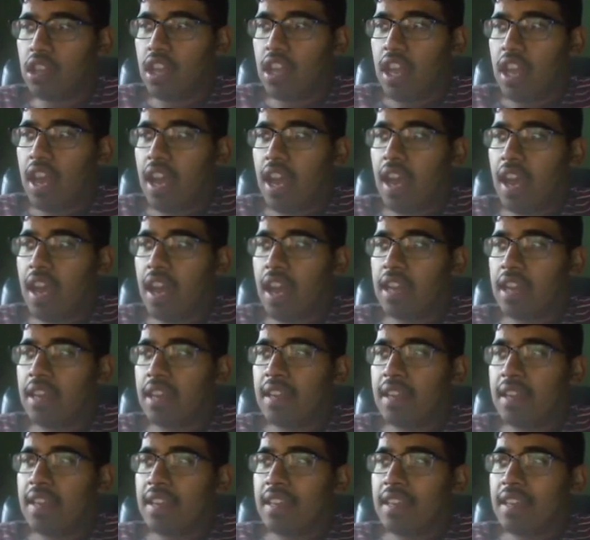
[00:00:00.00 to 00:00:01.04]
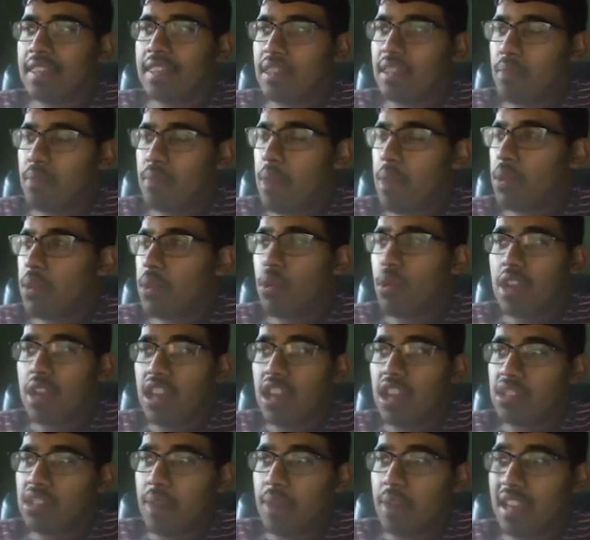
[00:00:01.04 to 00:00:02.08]
and maybe the
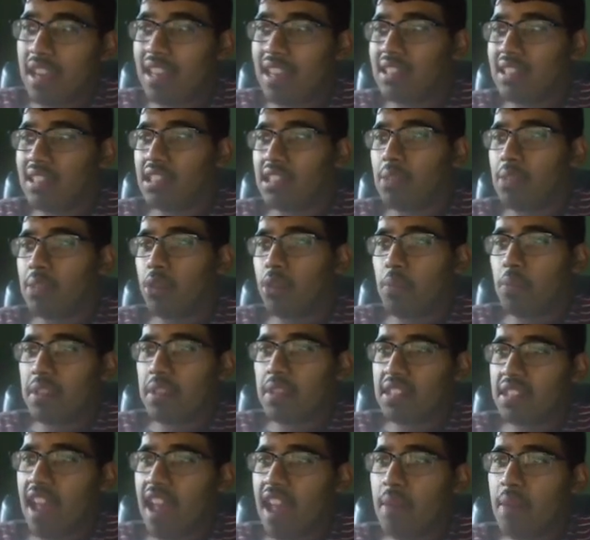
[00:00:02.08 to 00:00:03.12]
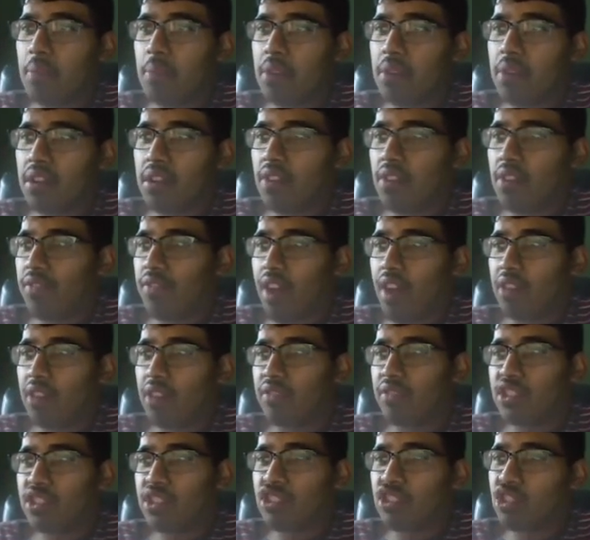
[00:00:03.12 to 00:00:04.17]
occasion might get to them, though, because they haven't been in a final
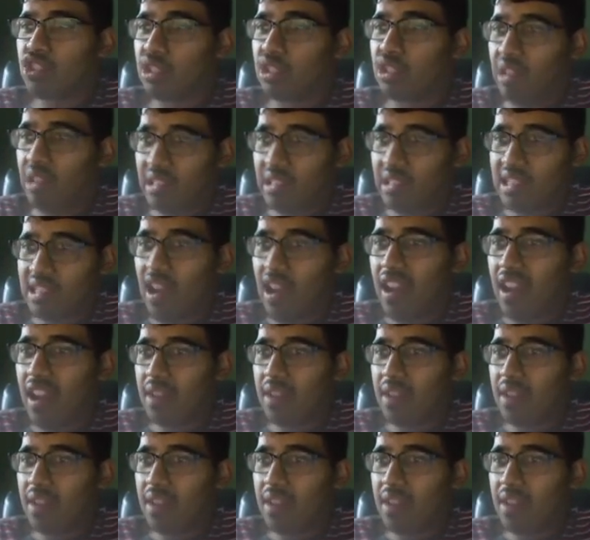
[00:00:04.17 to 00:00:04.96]
for such a long time.